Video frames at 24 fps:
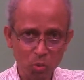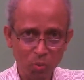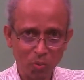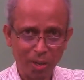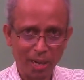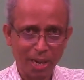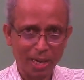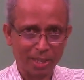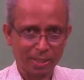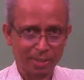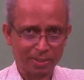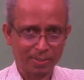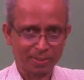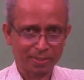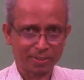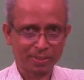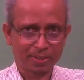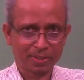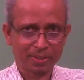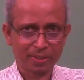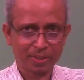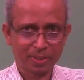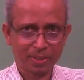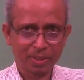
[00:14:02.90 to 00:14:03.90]
fan,
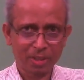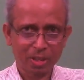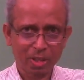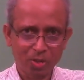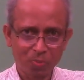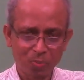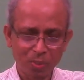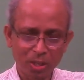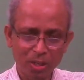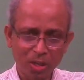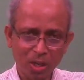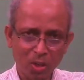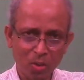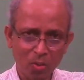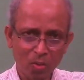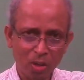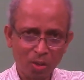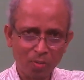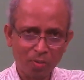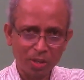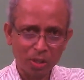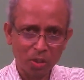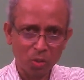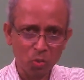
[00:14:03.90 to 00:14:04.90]
speed control
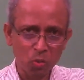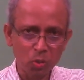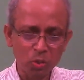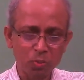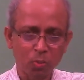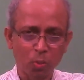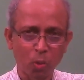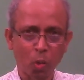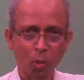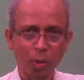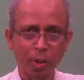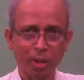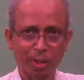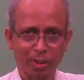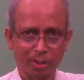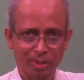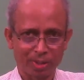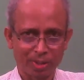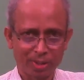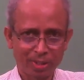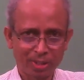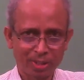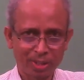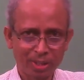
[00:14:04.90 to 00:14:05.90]
of a huge blower.
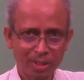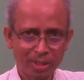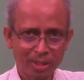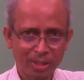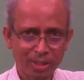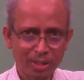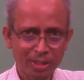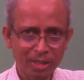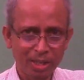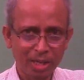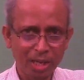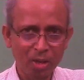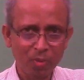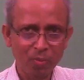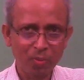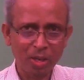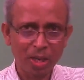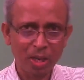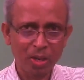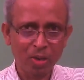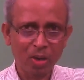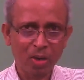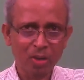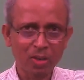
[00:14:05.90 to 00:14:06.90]
There we
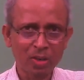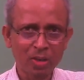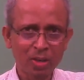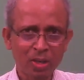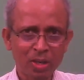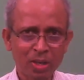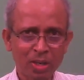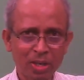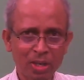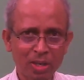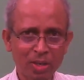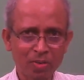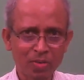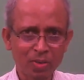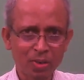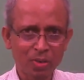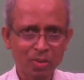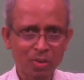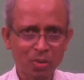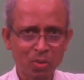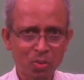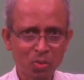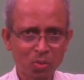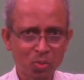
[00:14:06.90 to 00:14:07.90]
are not
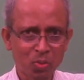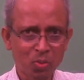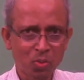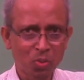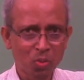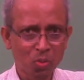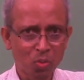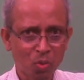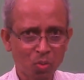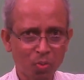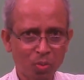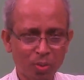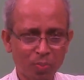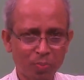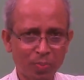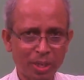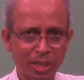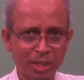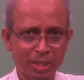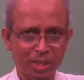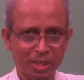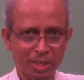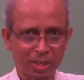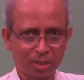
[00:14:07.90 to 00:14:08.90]
interested to go for
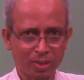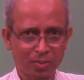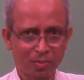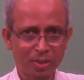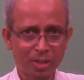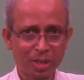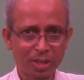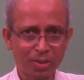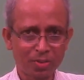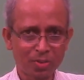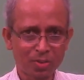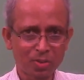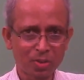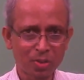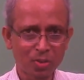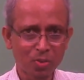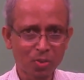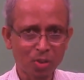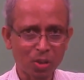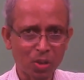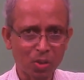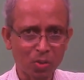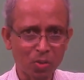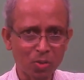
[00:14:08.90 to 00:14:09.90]
braking. We're interested to
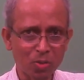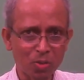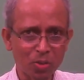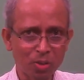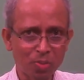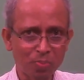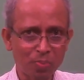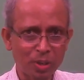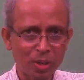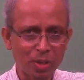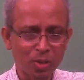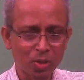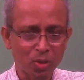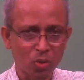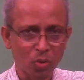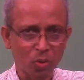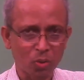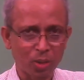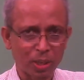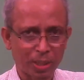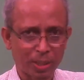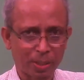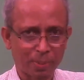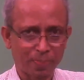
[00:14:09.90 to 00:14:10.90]
control the speed
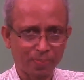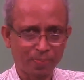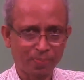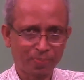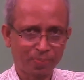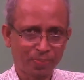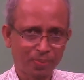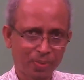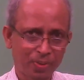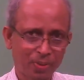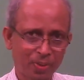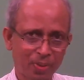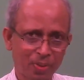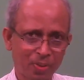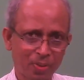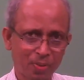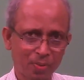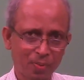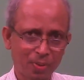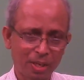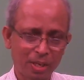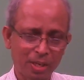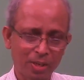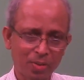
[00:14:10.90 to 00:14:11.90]
slowly.
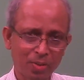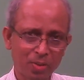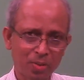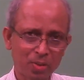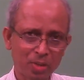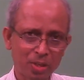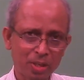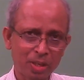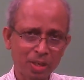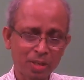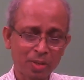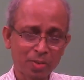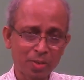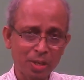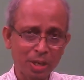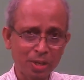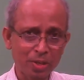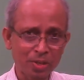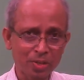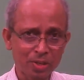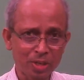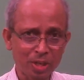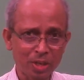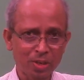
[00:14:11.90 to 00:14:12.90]
We're interested in
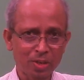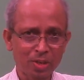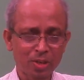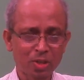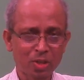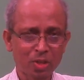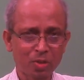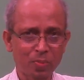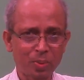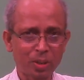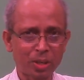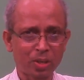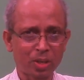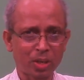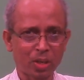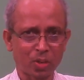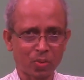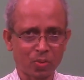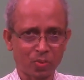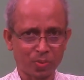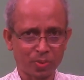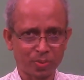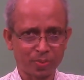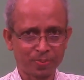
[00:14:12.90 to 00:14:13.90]
steady state speed
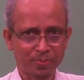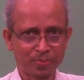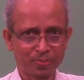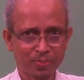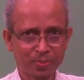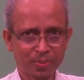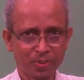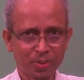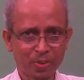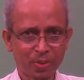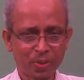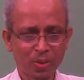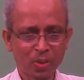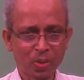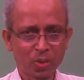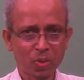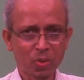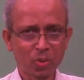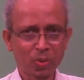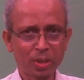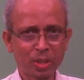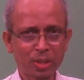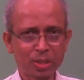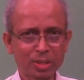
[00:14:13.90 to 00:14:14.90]
control.
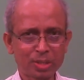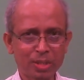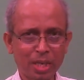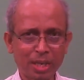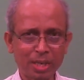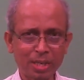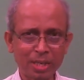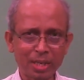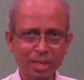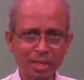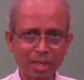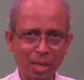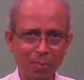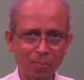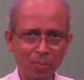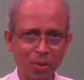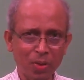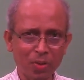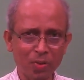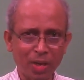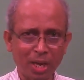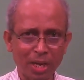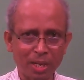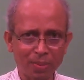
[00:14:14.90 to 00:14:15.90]
So in static rammer
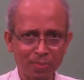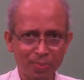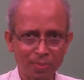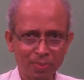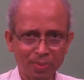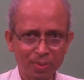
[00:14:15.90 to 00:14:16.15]
drive,